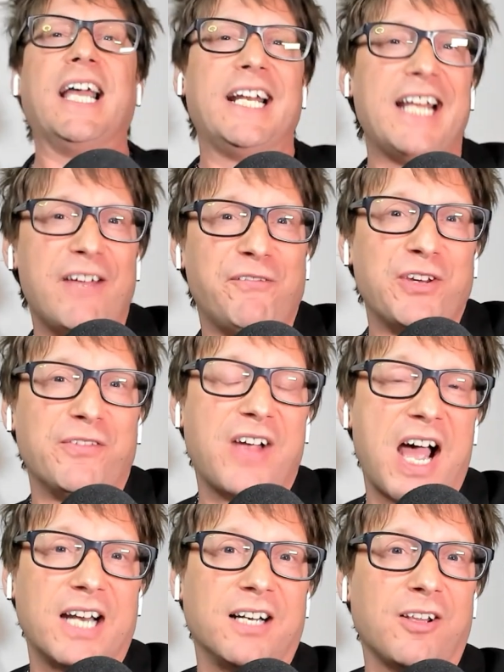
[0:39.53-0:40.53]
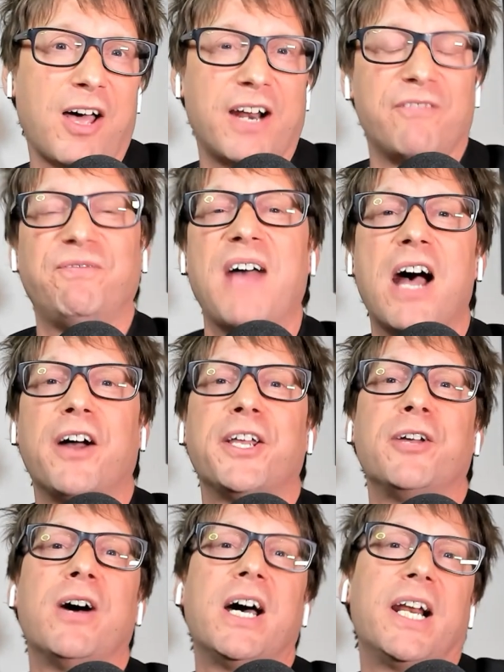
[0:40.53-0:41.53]
And if you've gotten a lot of
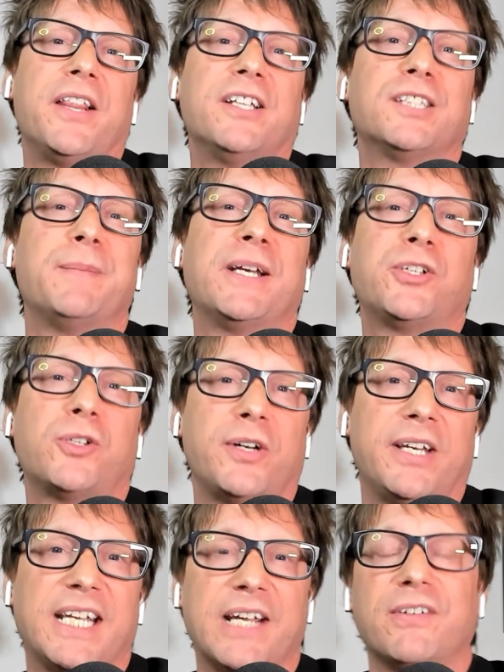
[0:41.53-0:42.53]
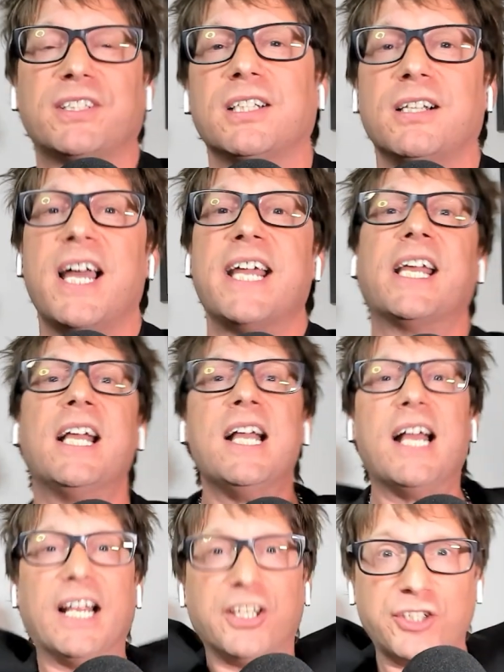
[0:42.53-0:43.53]
value out of this, make sure you give us a like
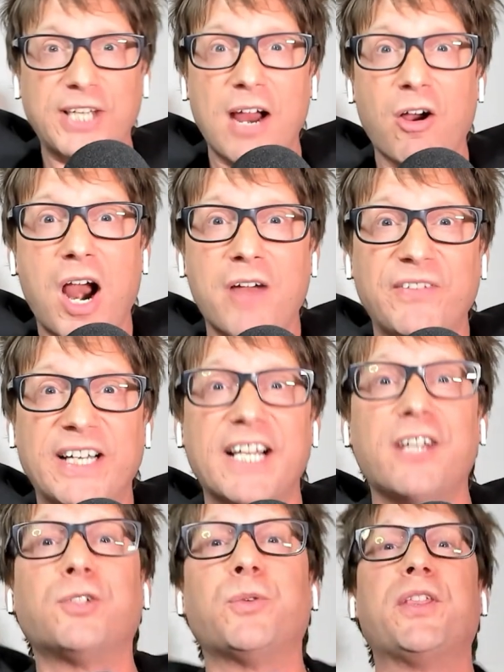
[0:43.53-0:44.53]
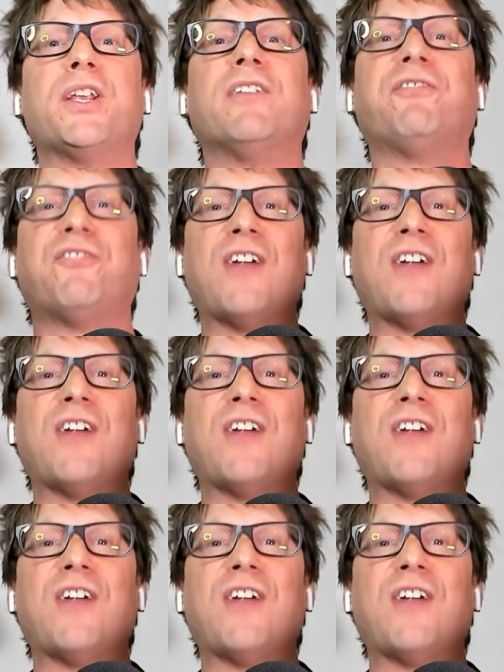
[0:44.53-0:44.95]
and share our videos with your